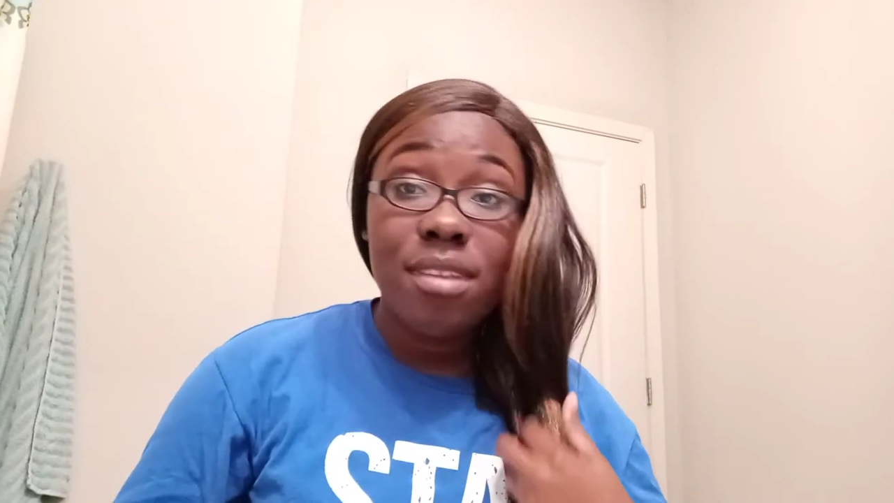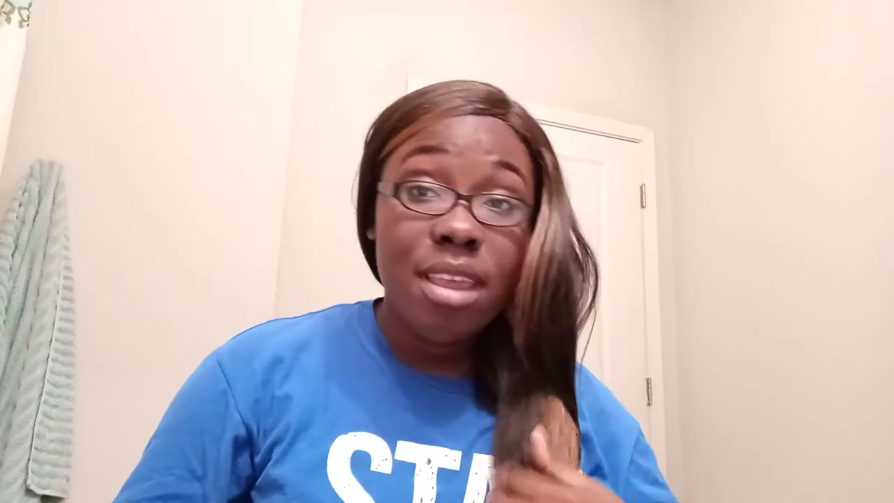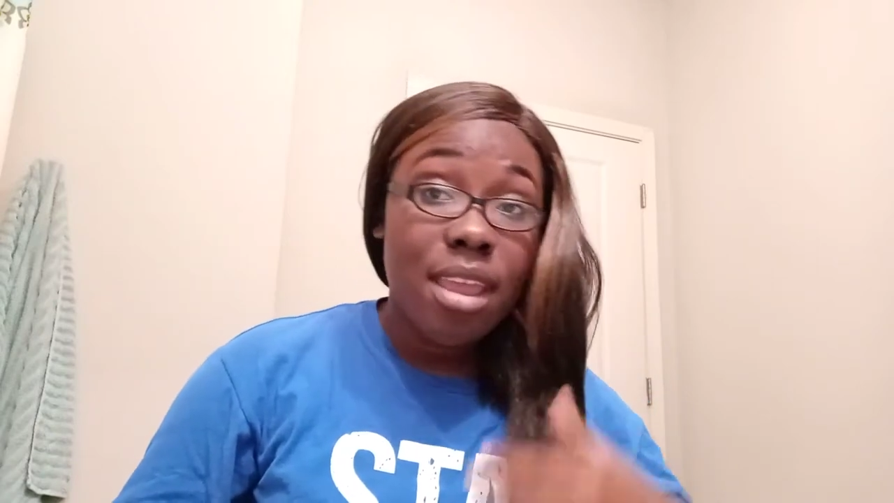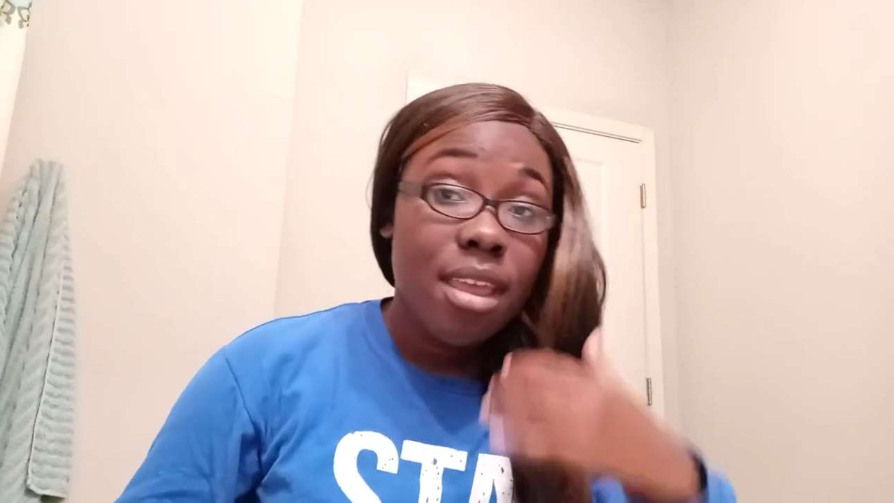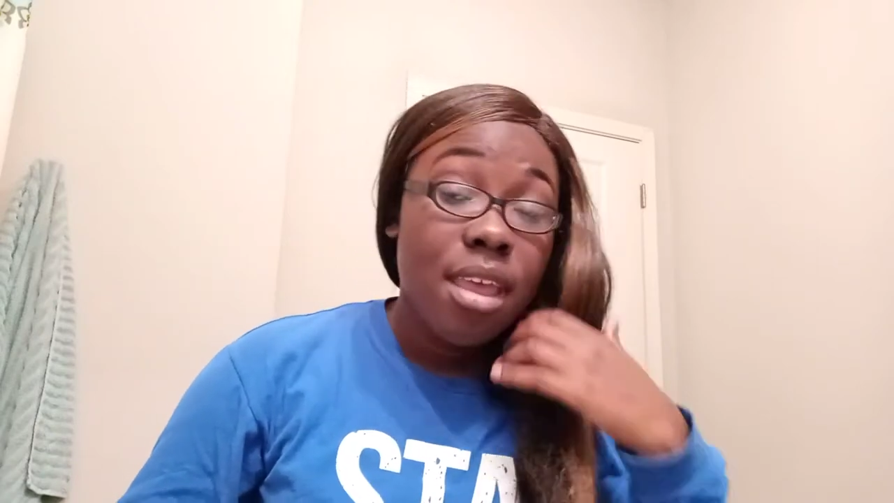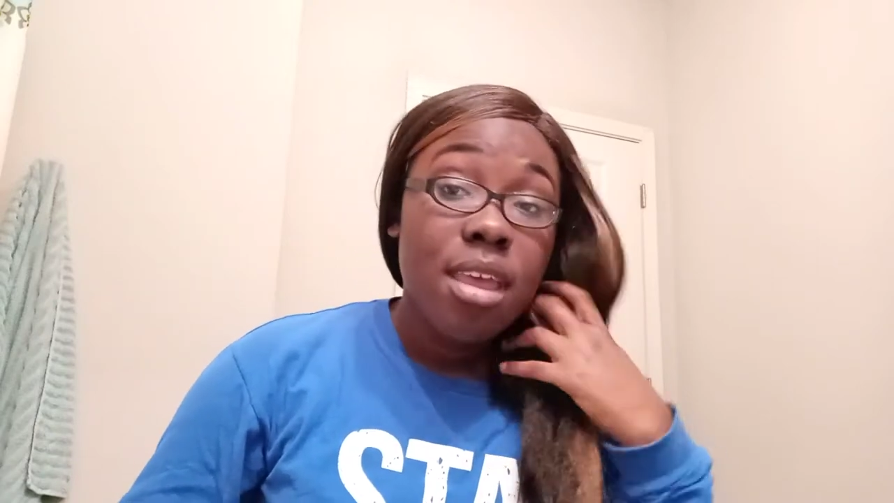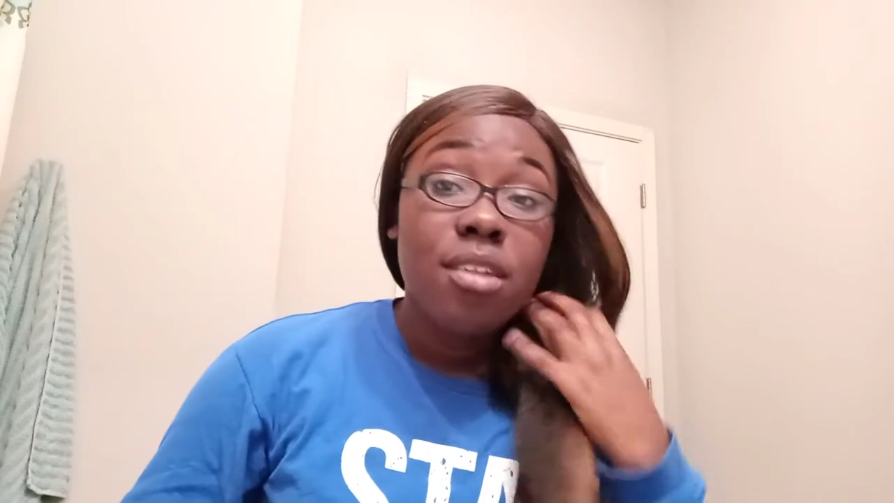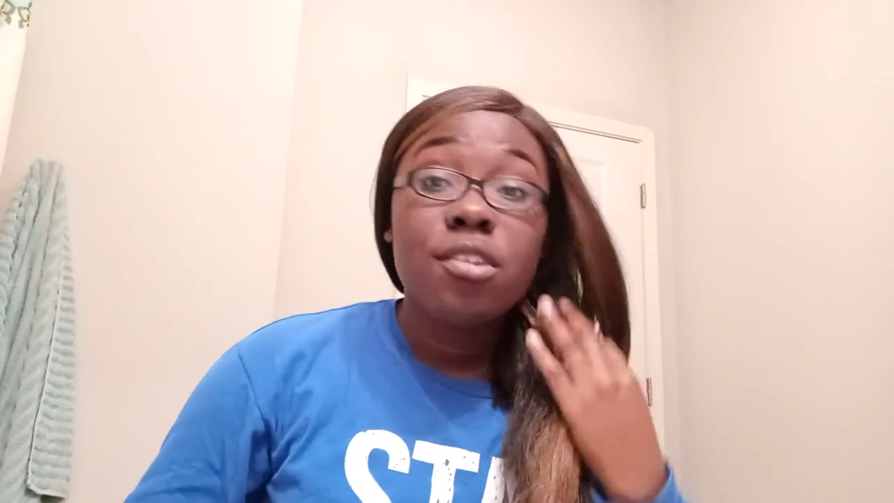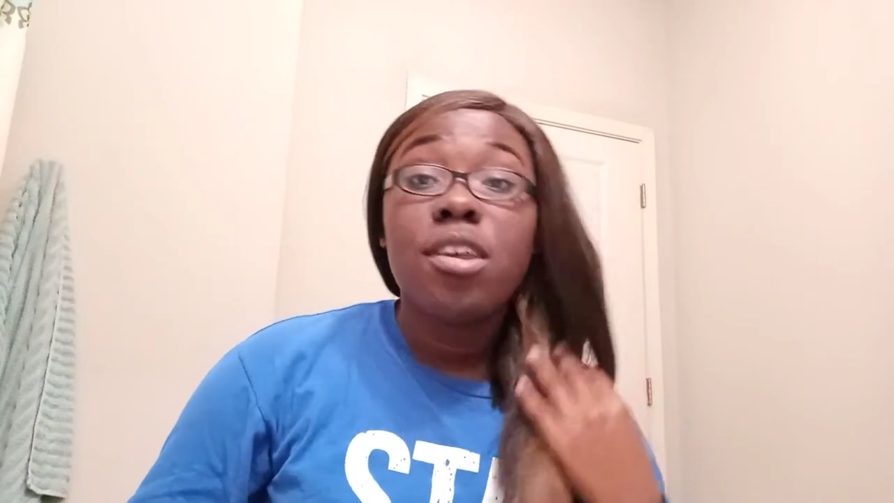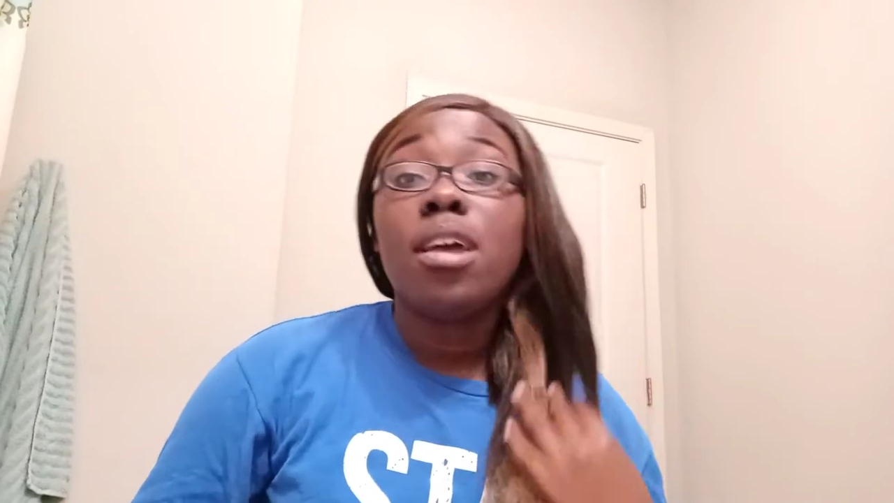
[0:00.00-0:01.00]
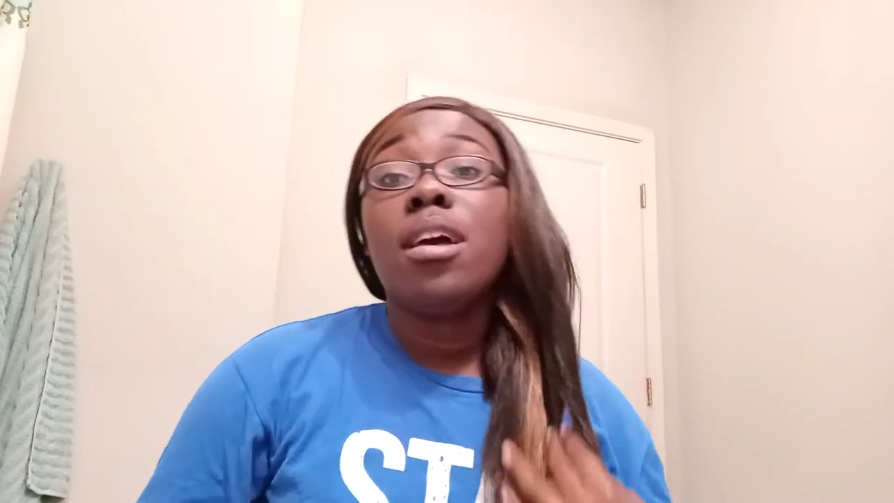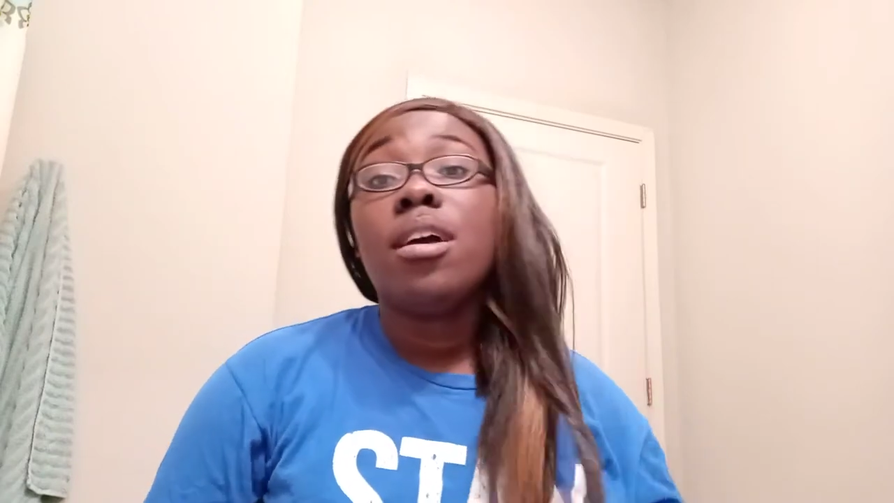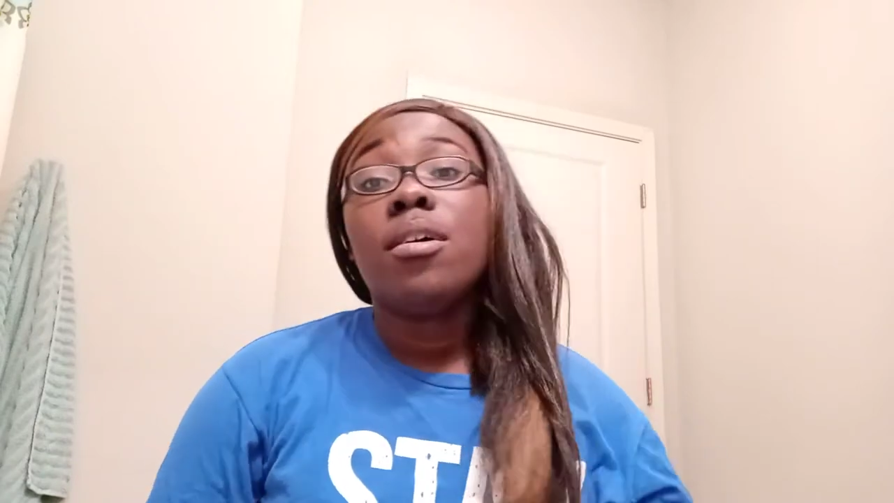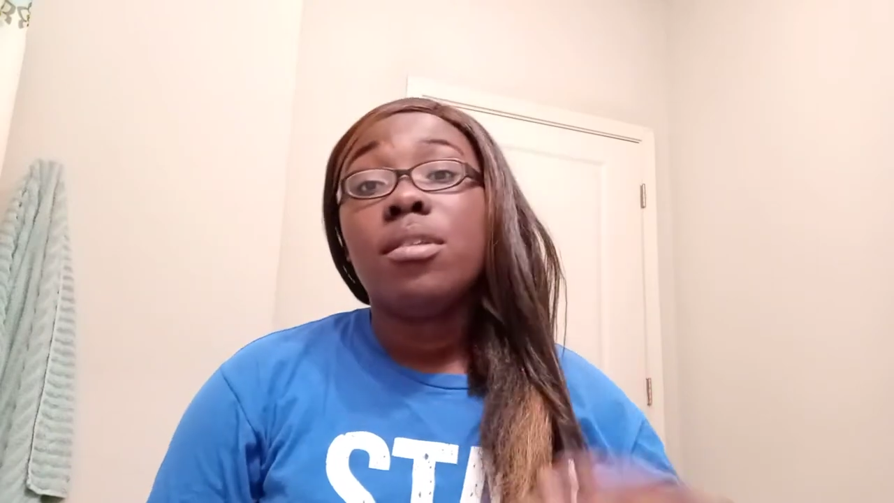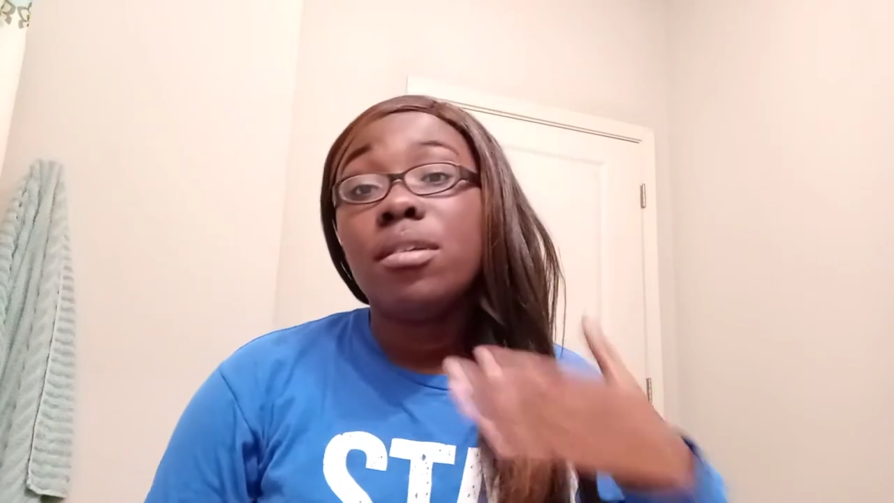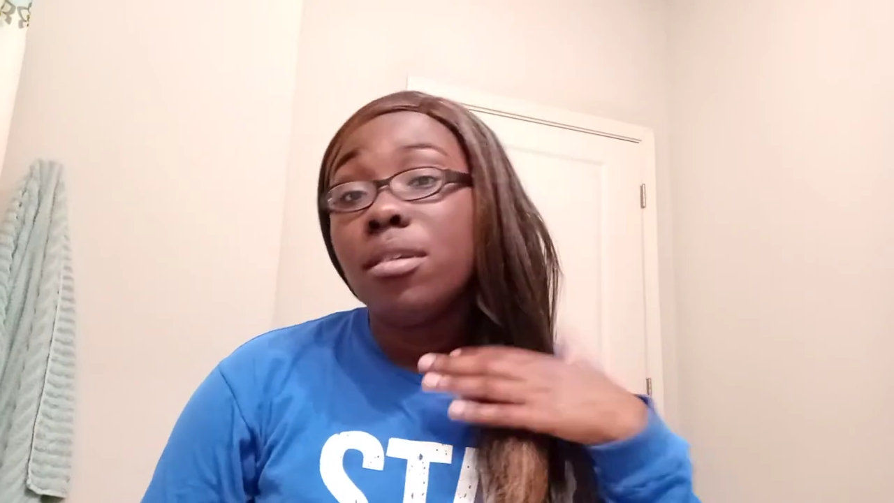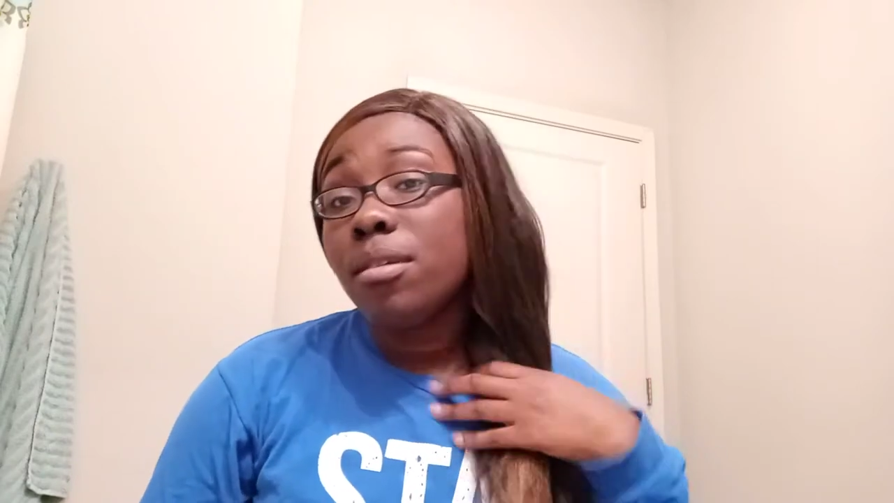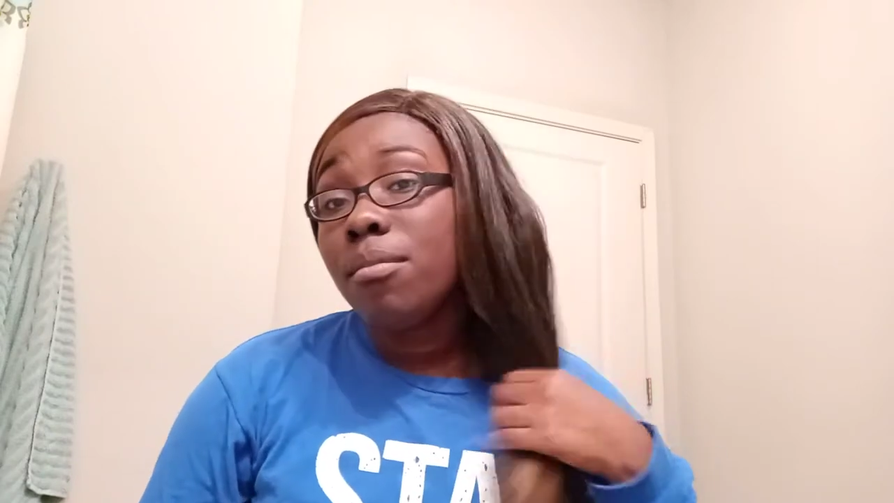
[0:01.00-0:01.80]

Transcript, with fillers: today. Child,